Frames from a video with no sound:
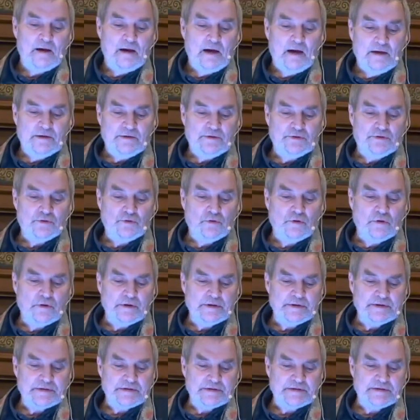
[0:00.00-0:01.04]
At
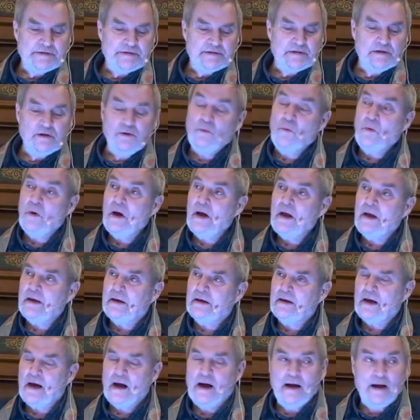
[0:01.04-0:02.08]
dawn, still
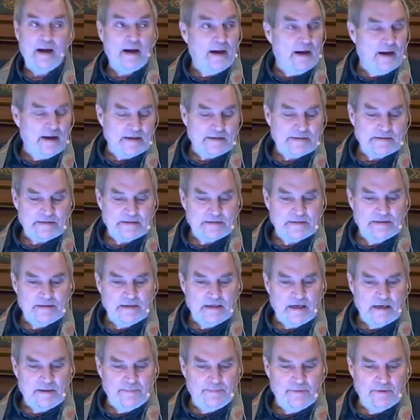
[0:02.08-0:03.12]
awake, I asked
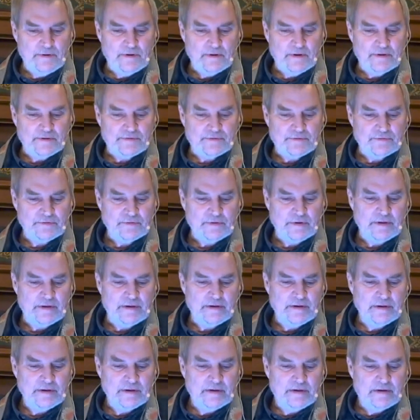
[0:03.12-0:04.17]
the apricot
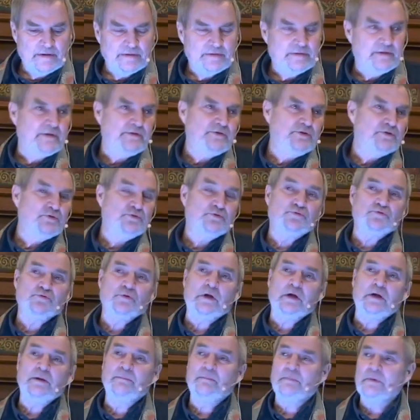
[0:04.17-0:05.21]
tree, did you
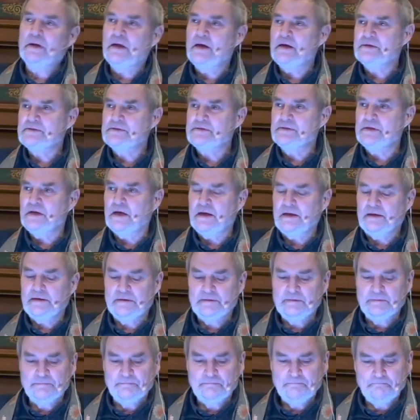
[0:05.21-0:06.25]
dream last
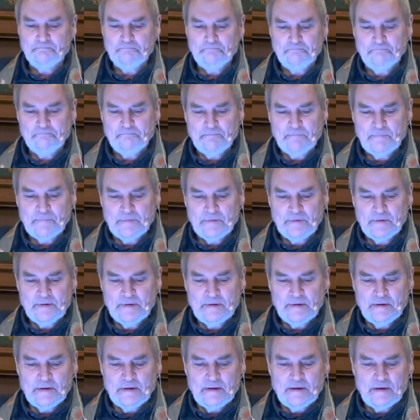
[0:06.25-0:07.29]
night?
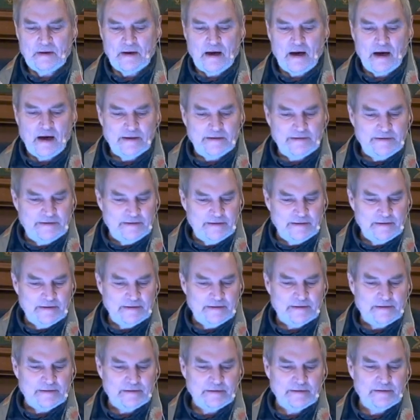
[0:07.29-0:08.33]
I
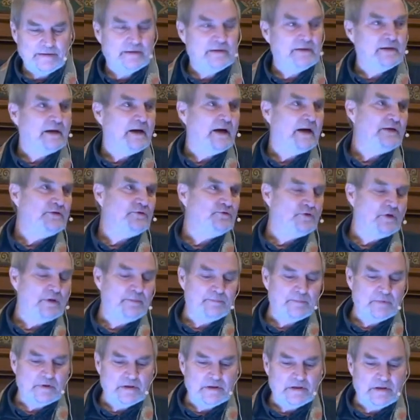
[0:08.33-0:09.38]
did. I
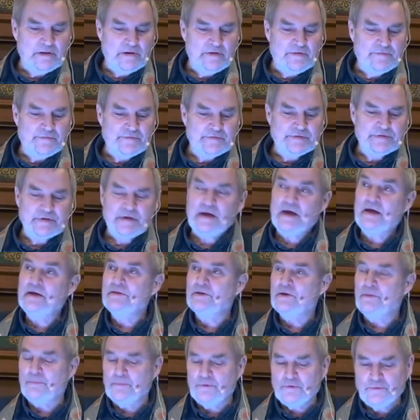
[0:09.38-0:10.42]
dreamed leaves
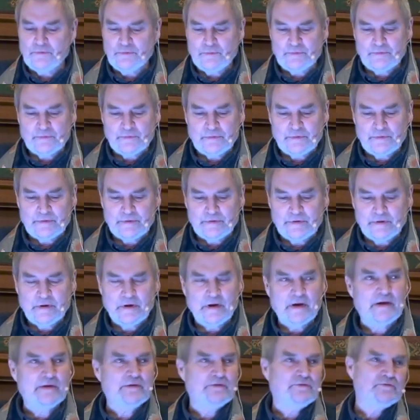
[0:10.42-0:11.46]
and the moon.
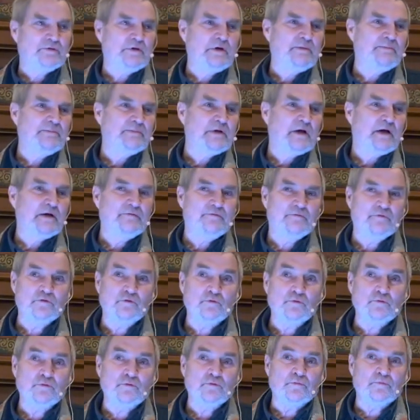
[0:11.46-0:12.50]
I dreamed I
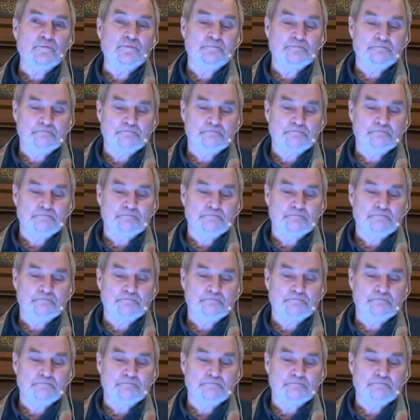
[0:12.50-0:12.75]
flew.